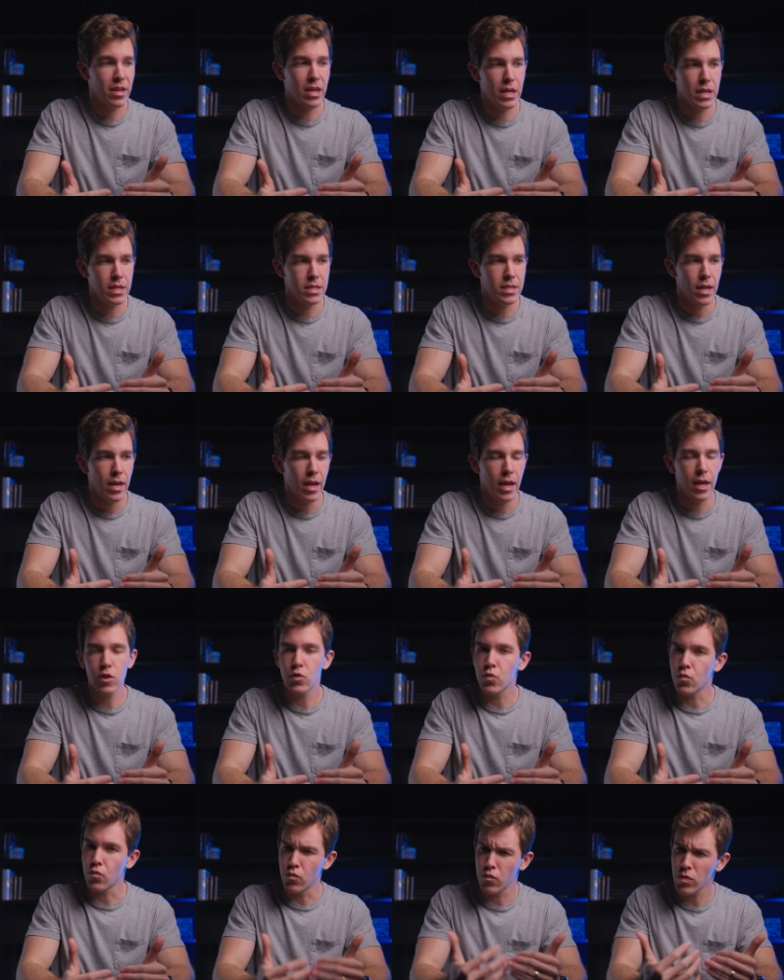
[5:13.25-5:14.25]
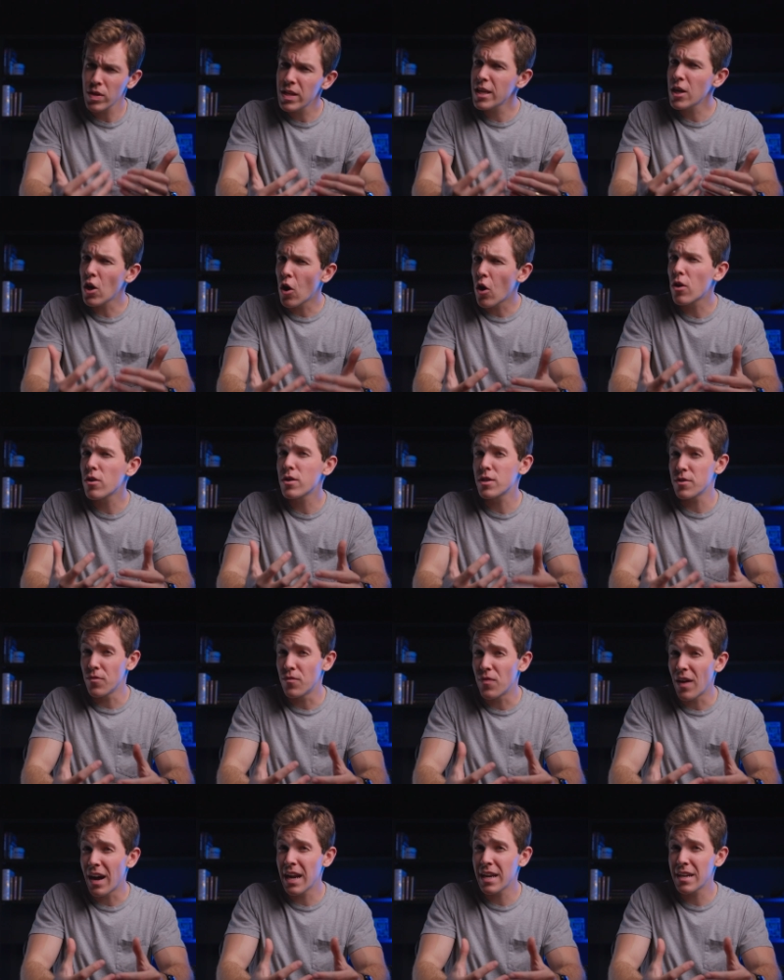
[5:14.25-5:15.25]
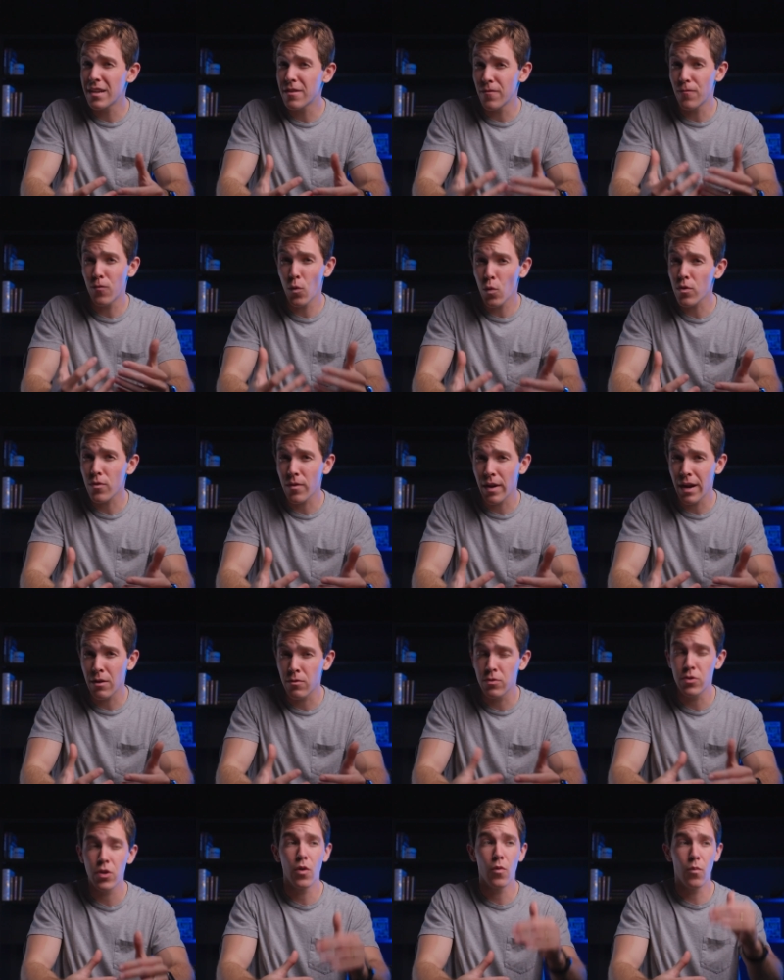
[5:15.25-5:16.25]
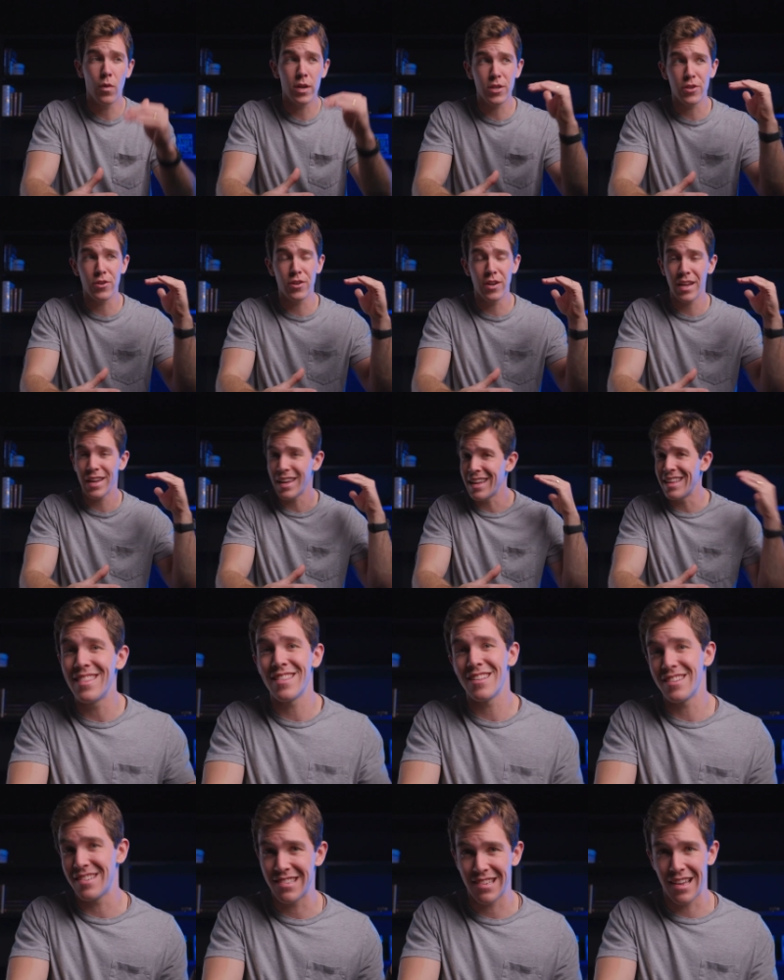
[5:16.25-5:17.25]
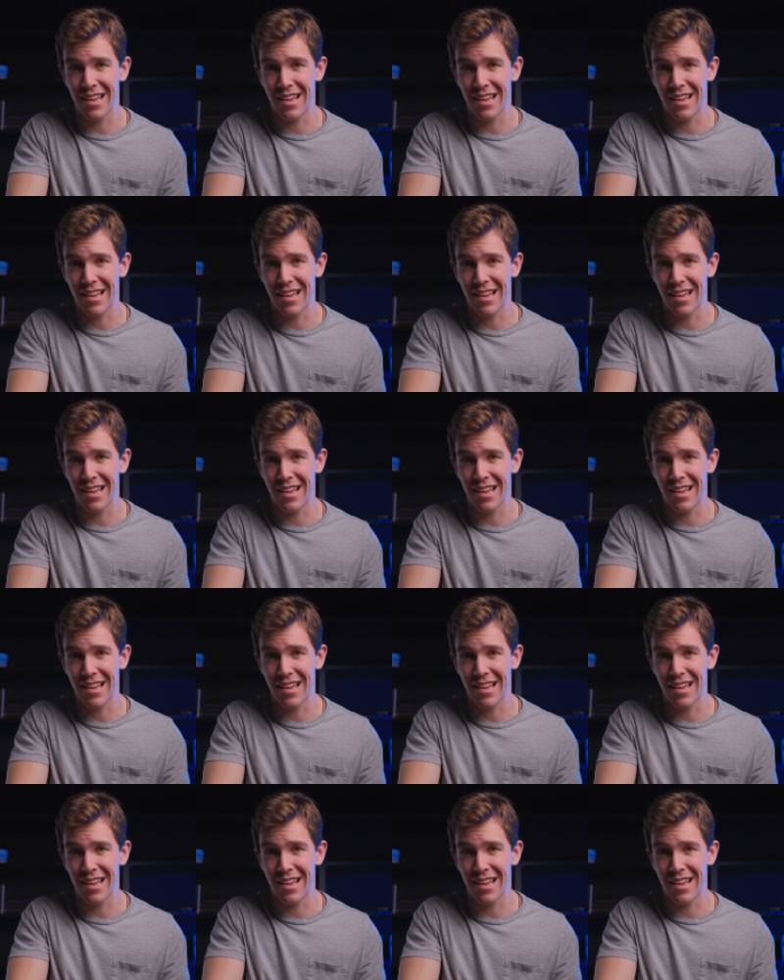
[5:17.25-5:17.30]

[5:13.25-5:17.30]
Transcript: thing is, it's really hard to find foreground when you're in the